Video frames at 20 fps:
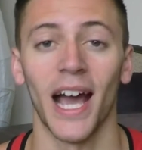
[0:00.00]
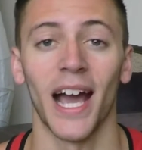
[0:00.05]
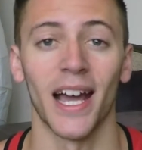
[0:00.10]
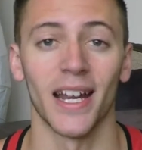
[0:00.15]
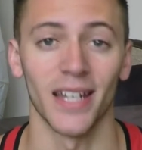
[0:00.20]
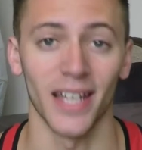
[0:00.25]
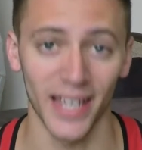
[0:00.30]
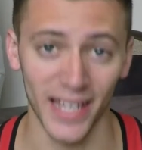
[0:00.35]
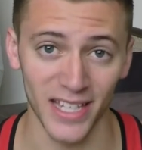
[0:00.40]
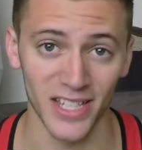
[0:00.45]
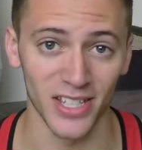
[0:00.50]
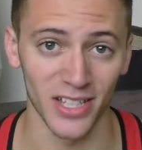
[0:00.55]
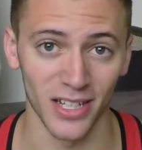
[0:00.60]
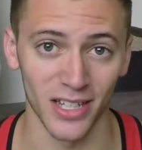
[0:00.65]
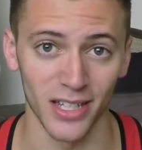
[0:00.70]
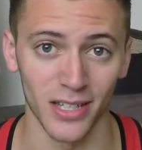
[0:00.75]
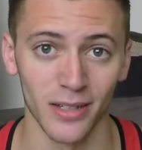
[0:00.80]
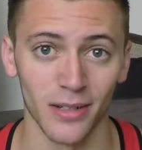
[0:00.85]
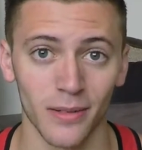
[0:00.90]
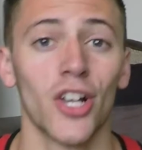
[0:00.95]
and
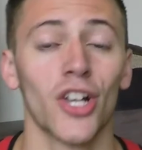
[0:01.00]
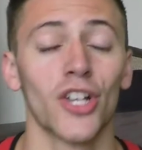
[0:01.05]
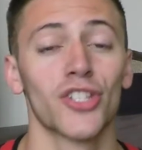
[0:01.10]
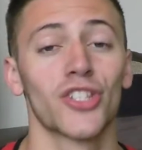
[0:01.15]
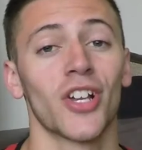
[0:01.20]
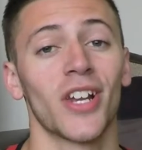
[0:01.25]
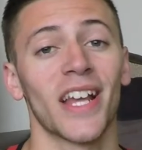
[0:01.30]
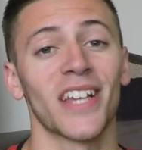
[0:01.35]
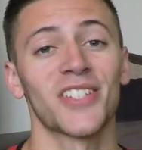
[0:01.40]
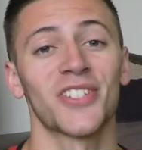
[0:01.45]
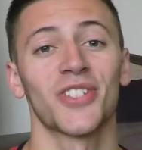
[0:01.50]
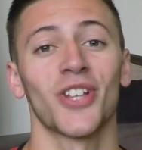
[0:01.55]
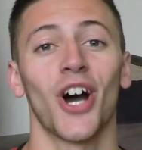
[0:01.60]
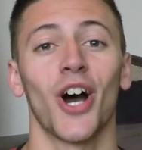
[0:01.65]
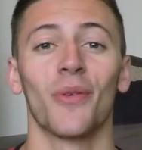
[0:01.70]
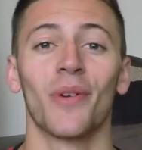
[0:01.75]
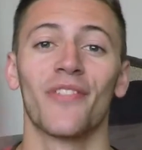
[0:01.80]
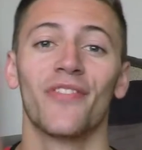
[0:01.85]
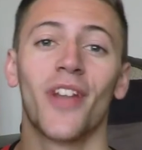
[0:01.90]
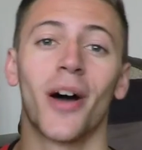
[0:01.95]
easily. So let's
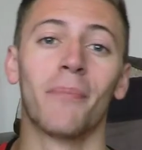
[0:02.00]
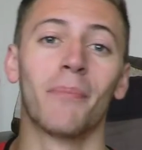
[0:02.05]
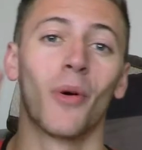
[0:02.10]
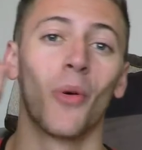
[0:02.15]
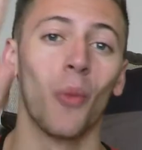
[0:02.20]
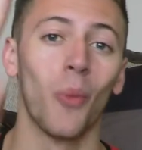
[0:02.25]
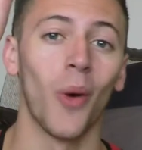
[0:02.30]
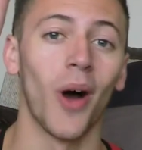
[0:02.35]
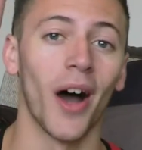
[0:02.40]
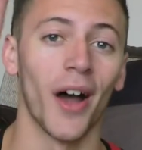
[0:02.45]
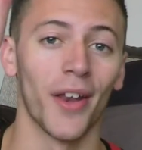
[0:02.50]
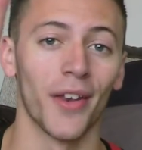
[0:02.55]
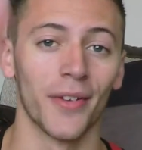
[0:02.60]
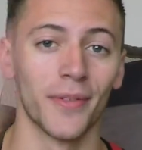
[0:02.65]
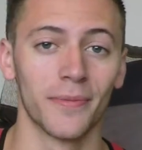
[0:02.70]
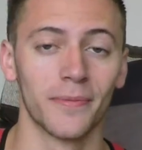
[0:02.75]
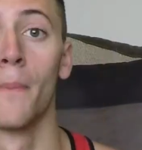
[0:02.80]
start with number 1,